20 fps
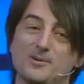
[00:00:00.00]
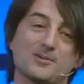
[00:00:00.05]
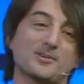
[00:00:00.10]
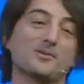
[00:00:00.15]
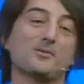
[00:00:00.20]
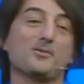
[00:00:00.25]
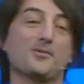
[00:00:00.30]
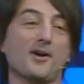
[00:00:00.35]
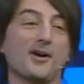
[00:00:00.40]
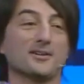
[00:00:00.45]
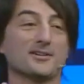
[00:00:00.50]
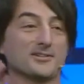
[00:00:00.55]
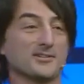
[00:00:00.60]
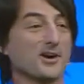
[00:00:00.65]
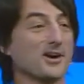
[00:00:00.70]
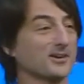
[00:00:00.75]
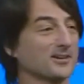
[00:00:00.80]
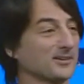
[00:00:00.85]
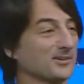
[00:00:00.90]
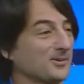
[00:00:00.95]
You thought
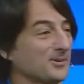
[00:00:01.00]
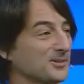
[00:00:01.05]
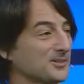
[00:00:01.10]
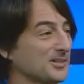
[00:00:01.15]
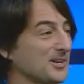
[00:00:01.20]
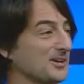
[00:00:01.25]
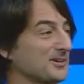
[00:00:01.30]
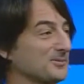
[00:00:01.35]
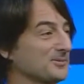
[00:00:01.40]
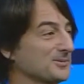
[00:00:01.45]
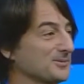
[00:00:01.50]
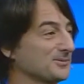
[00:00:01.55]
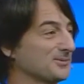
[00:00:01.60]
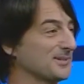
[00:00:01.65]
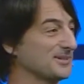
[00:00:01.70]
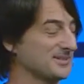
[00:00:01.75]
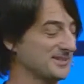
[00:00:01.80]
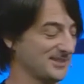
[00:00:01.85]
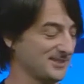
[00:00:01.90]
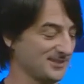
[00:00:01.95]
talking to Cortana was
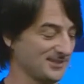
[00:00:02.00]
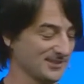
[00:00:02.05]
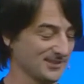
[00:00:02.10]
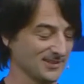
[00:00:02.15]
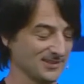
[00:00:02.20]
risky.